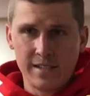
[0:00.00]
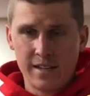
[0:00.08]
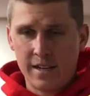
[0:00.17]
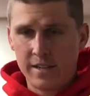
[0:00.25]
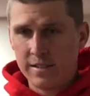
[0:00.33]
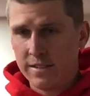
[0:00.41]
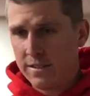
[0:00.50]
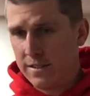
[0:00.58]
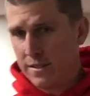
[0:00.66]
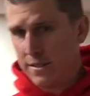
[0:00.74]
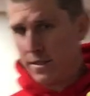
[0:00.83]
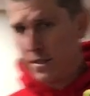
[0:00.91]
you know?
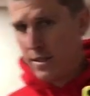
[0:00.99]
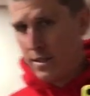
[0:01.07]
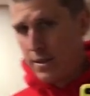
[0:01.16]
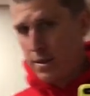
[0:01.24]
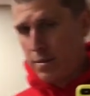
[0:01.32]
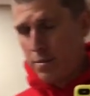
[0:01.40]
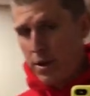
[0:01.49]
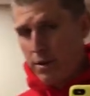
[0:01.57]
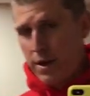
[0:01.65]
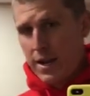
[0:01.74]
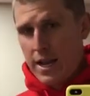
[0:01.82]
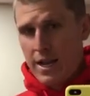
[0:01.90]
But
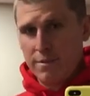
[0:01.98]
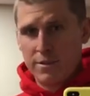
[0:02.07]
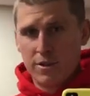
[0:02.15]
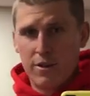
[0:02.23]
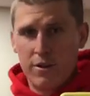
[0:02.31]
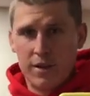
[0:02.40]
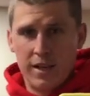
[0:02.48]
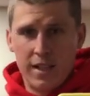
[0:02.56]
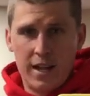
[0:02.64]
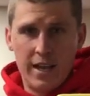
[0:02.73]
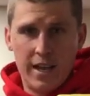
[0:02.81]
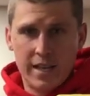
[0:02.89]
right now I'm just holding a
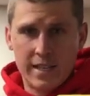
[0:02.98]
lot of